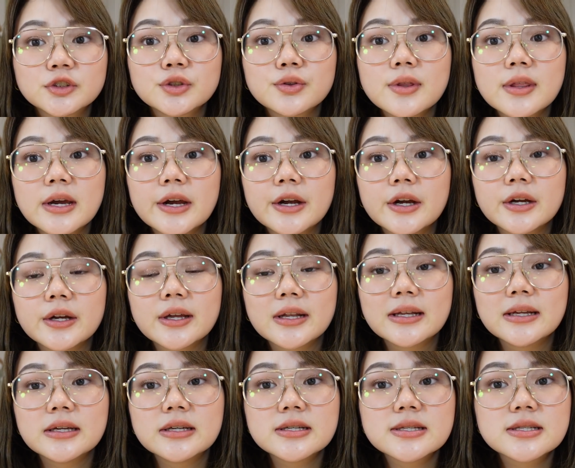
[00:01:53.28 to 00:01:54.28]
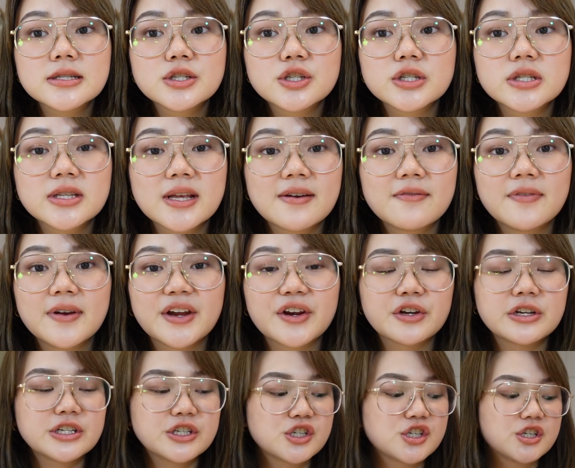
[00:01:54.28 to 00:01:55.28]
So there it is, just a
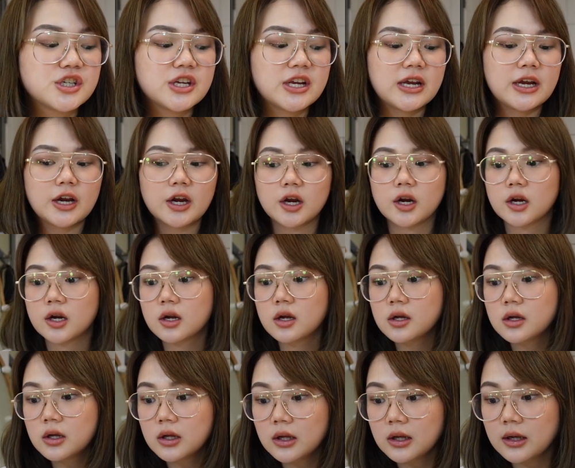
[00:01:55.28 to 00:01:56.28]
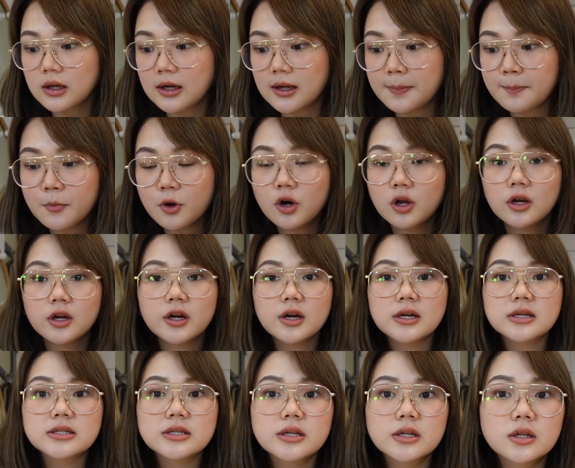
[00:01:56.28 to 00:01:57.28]
very sheer lip color,
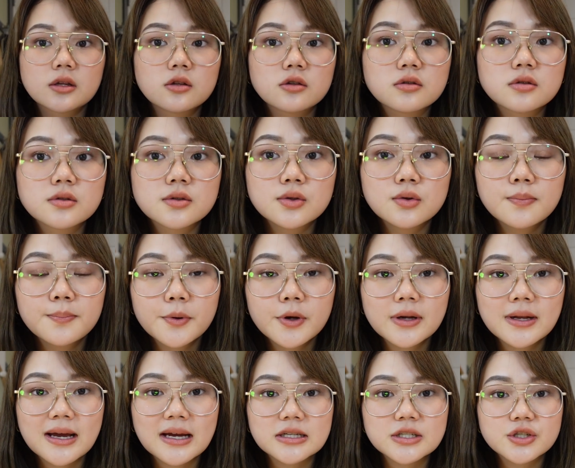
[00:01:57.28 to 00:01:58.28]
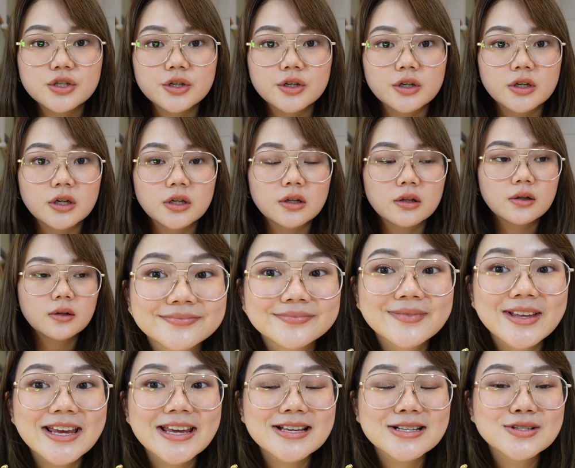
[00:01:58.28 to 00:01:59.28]
as in it looks super natural.
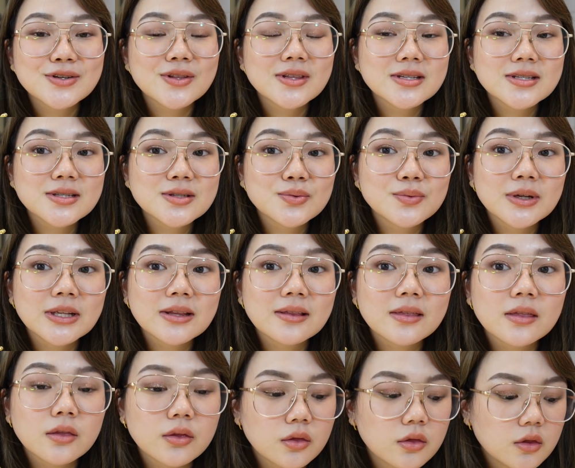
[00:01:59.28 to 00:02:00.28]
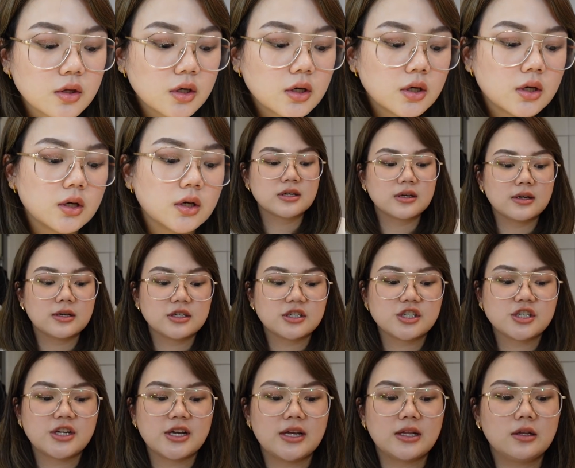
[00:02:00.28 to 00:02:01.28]
Okay, so this is what the
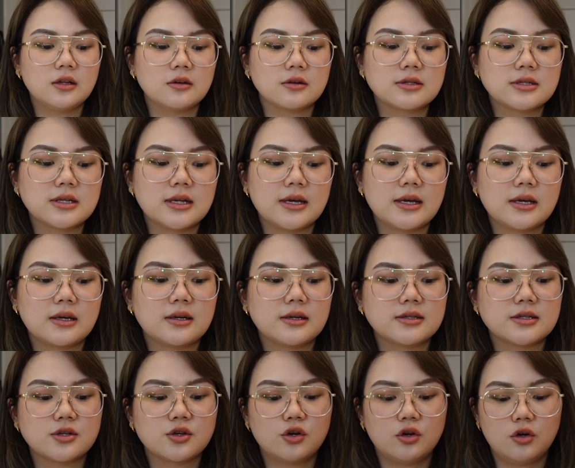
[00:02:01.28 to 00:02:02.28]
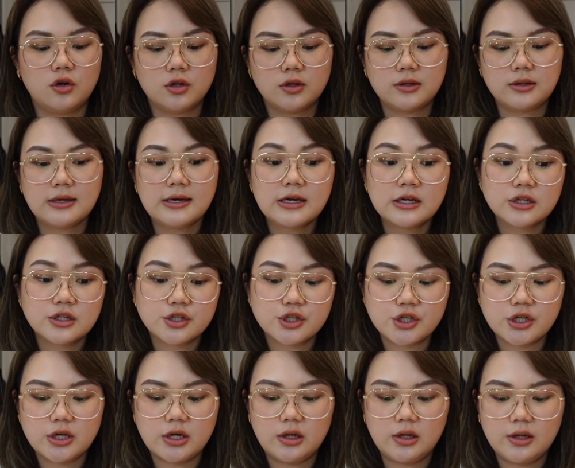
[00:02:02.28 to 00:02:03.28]
shade looks like. It's called
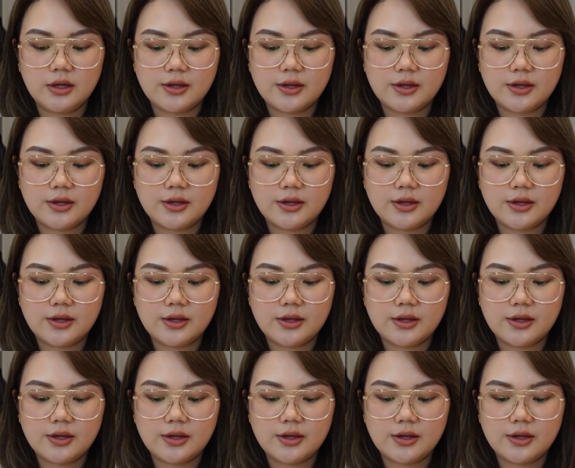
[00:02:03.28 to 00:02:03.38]
Chill.